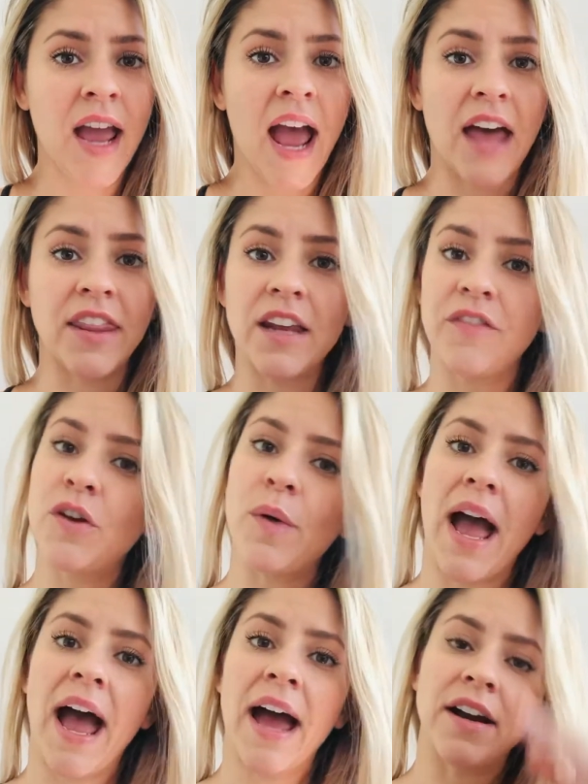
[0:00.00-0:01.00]
And then if you
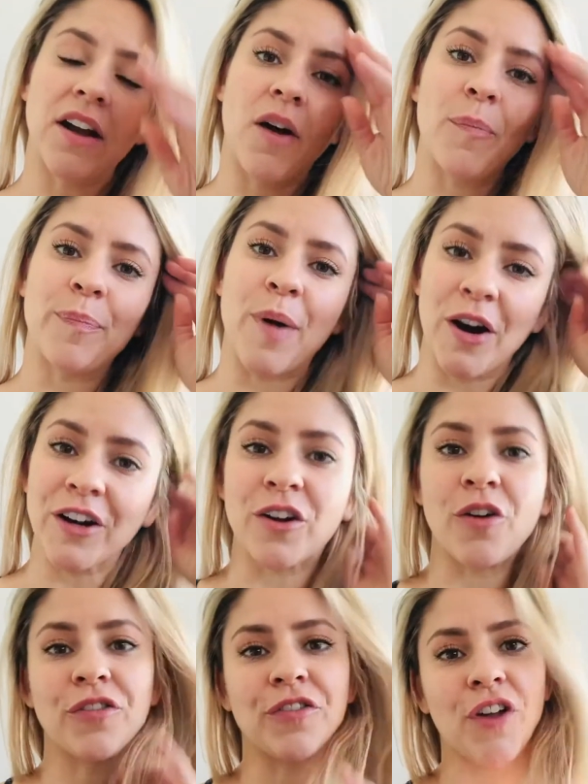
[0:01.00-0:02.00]
add
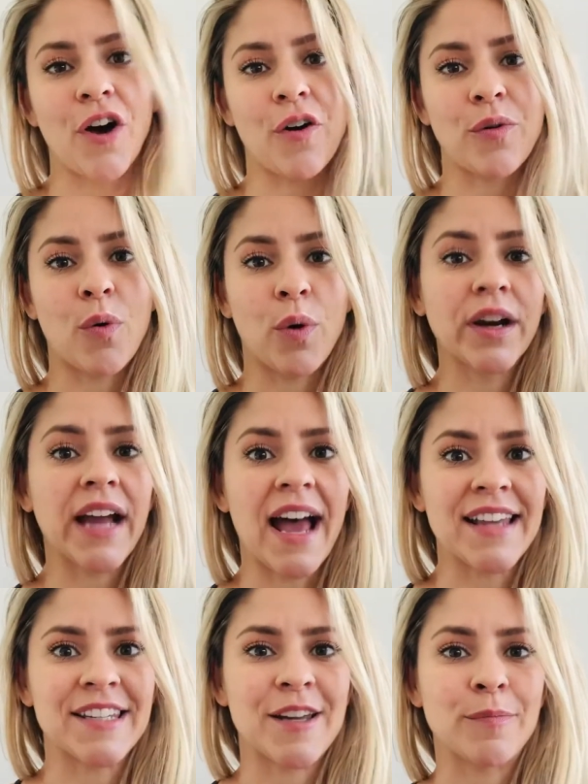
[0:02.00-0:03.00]
particle flow,
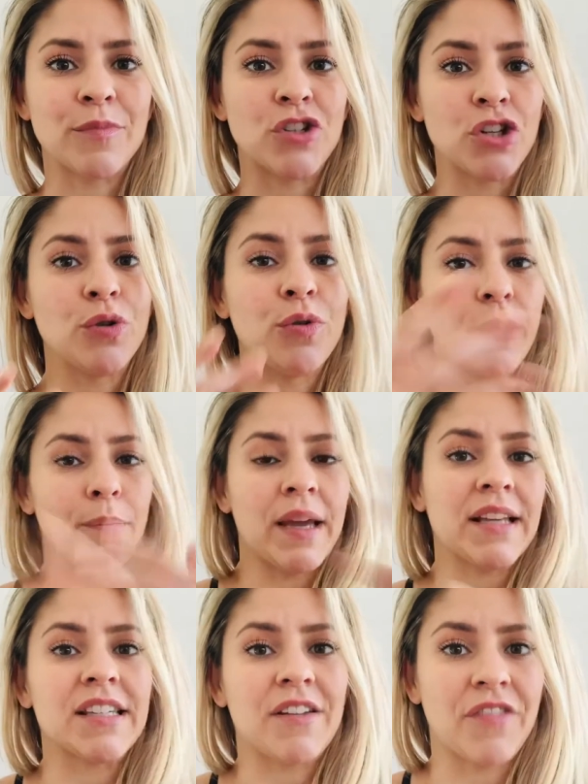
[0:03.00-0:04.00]
orgasm to the
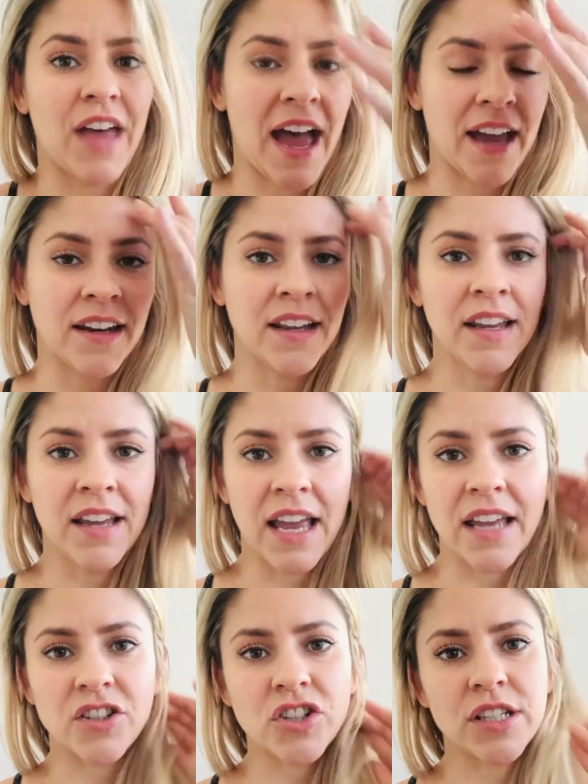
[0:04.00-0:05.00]
mix of that,
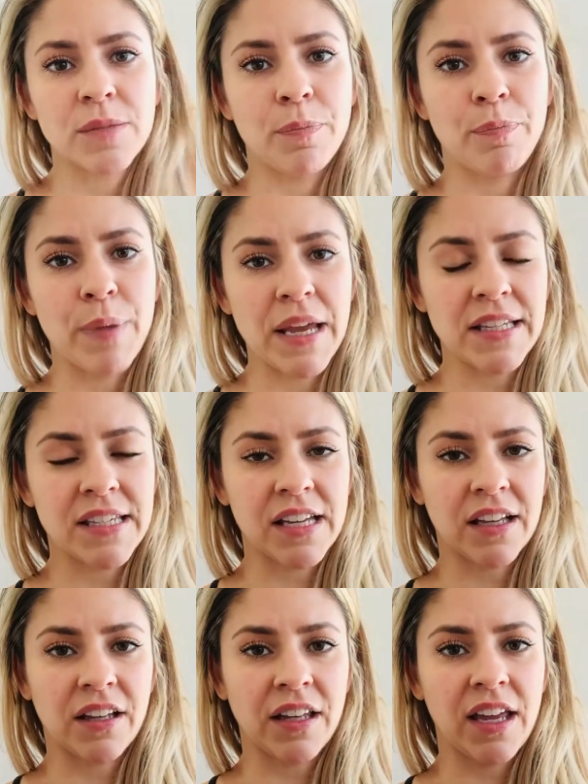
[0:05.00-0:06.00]
it just
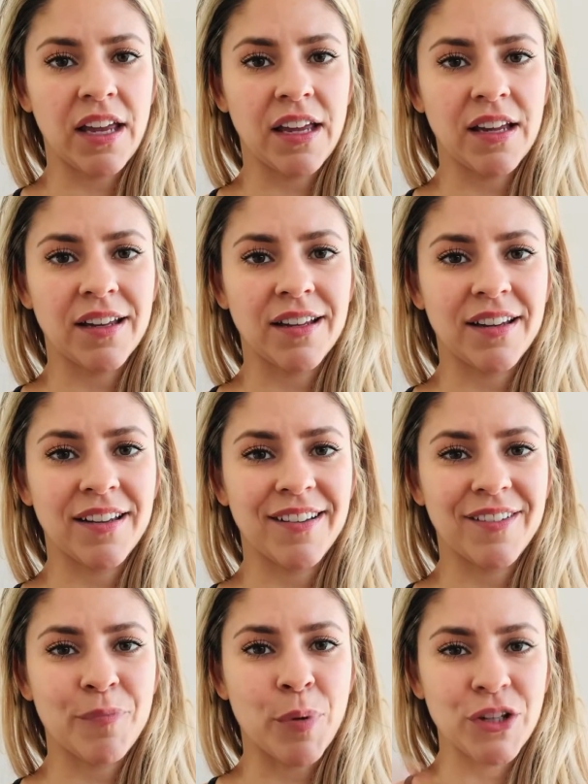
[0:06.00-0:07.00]
basically
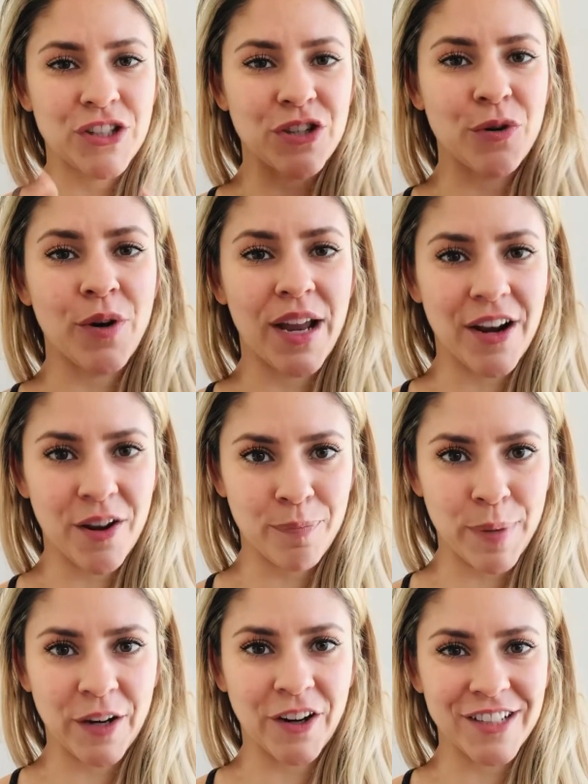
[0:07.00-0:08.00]
puts you in a
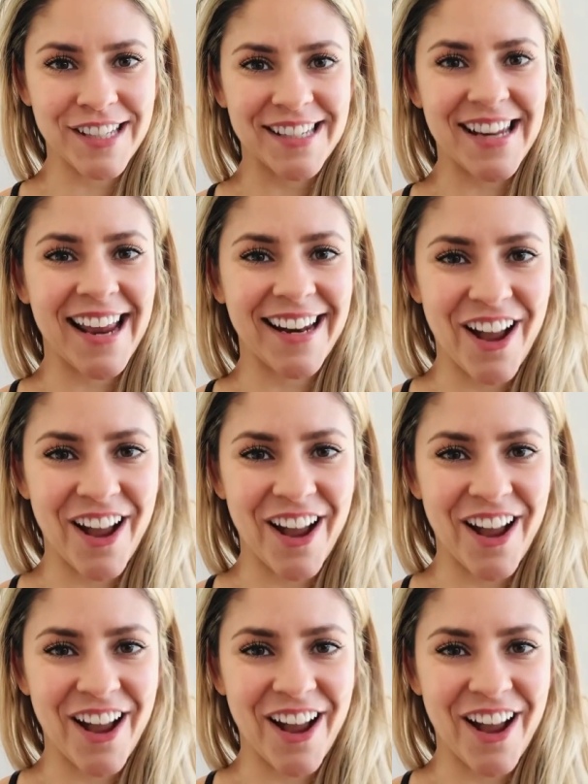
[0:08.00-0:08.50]
bigger state